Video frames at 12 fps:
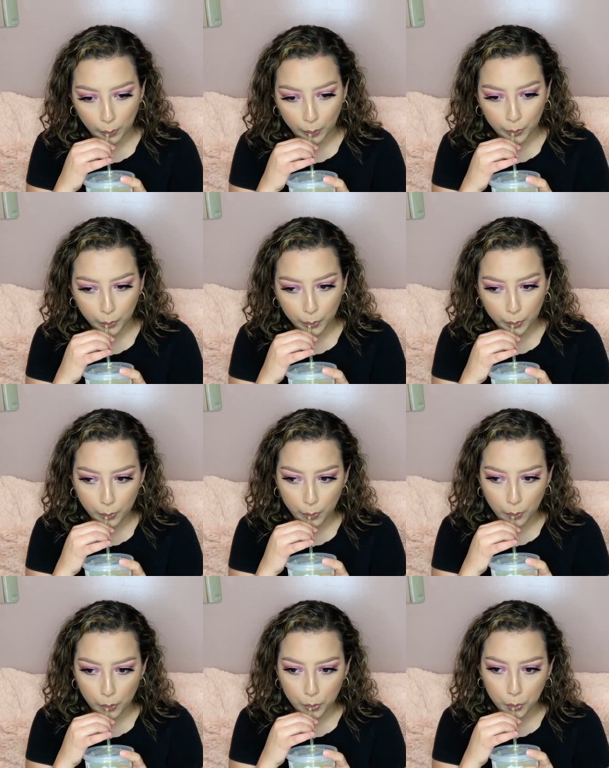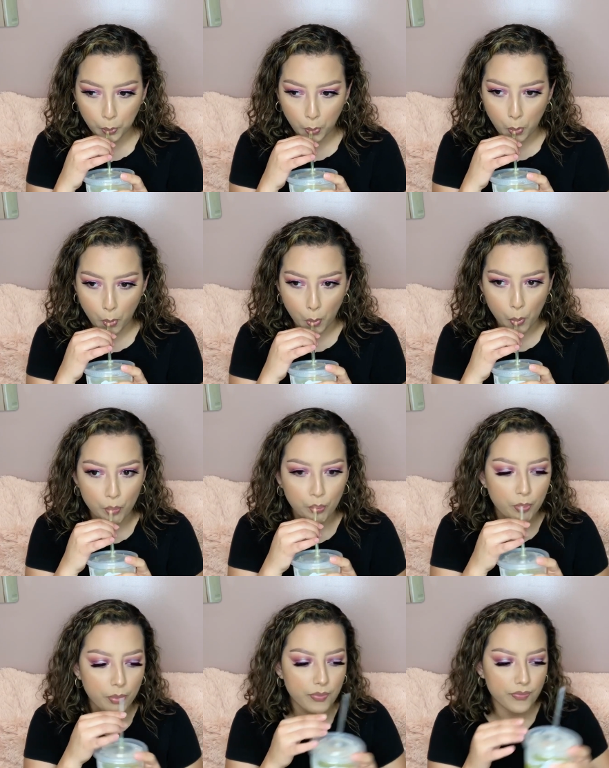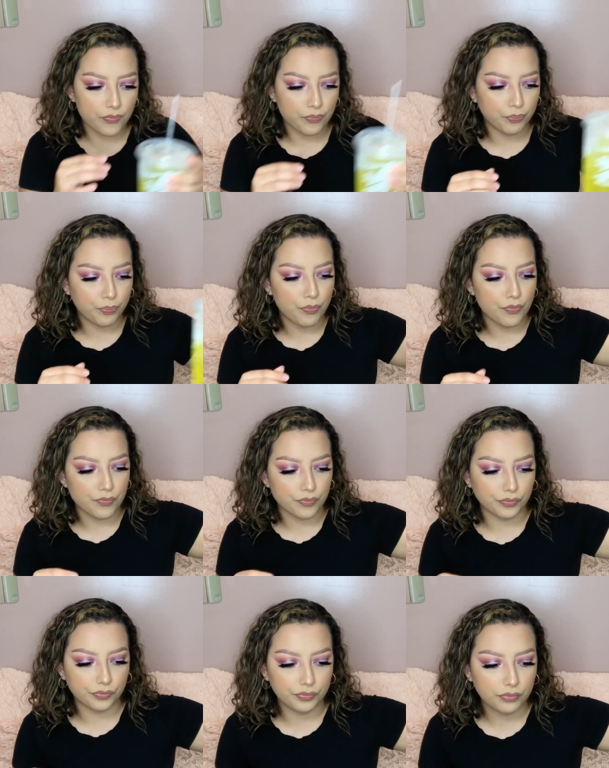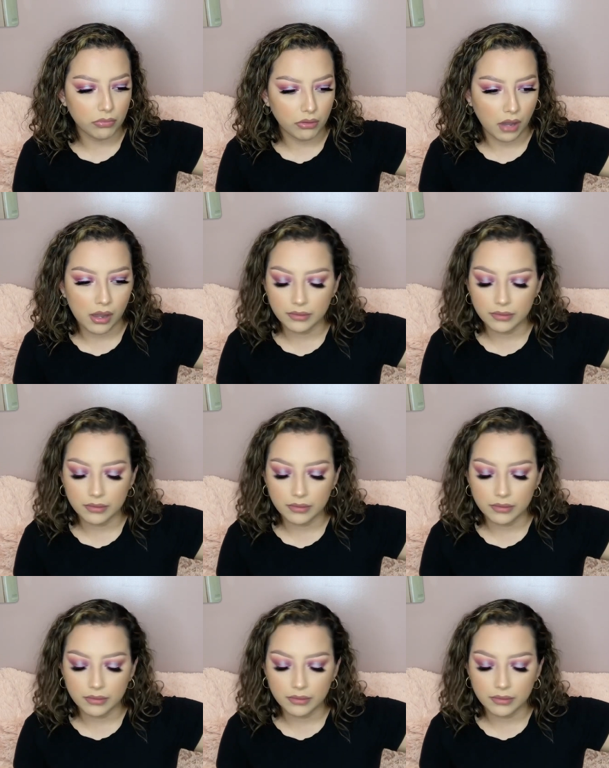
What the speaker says: (no one is talking)